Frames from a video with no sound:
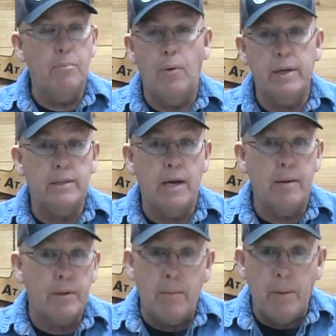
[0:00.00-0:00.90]
point in
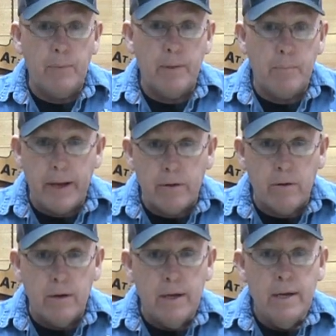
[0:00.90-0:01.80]
time come up with a
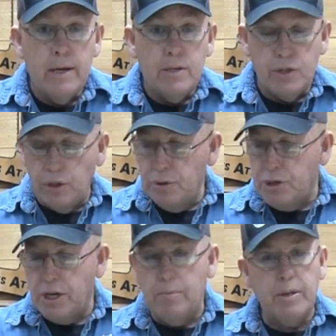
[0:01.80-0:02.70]
better
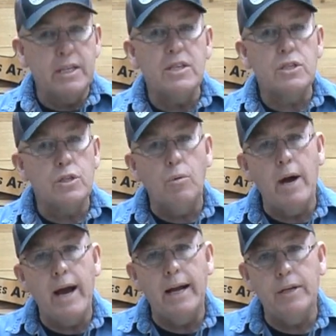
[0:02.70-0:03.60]
solution, but this is the
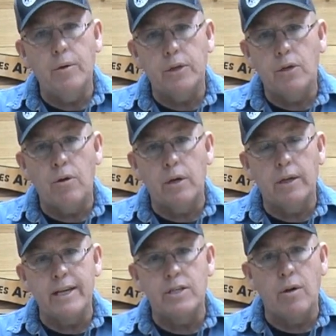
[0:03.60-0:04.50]
way I do it
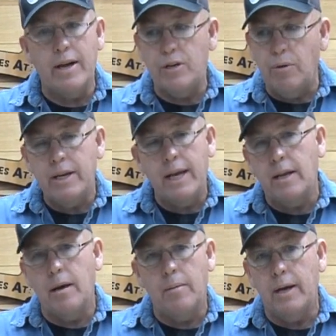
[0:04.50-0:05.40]
currently. So I do it
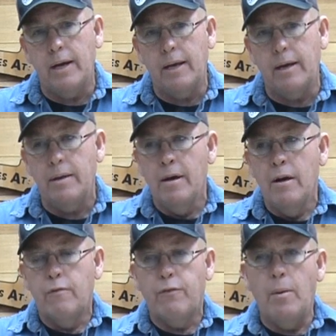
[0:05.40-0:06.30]
in a, in a
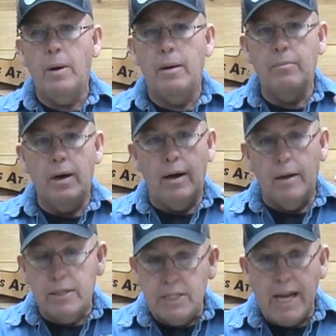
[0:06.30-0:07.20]
from a,
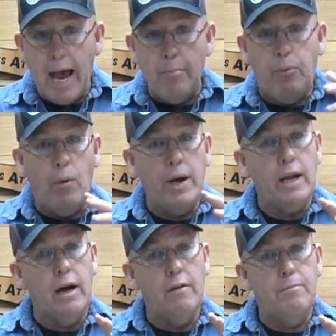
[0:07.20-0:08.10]
a
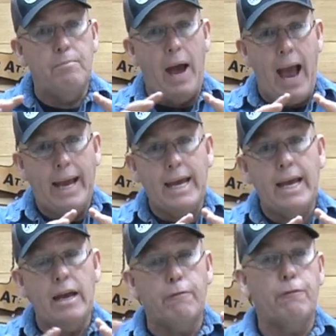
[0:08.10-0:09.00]
standpoint of
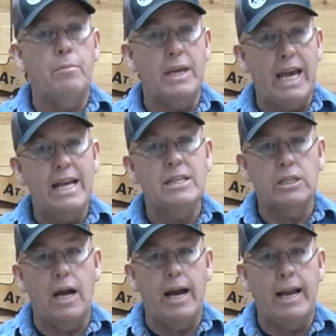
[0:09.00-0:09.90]
packing it from the
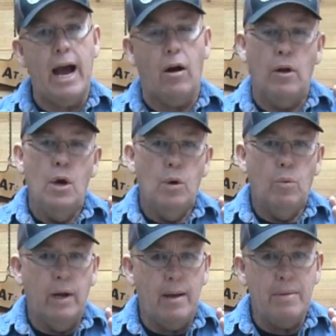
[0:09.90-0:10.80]
inside out.
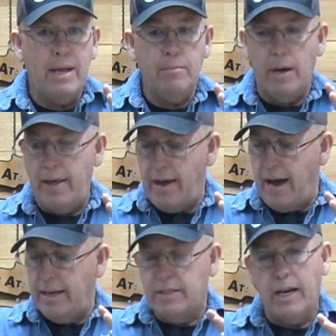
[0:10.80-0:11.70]
What I mean by
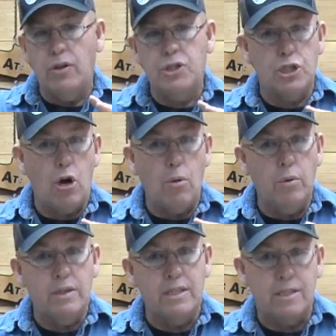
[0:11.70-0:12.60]
that is I'll start
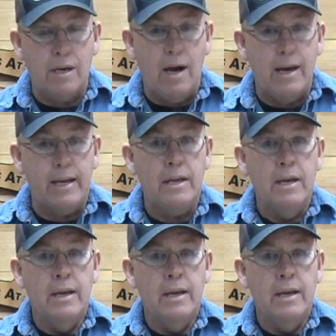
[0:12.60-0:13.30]
with the sign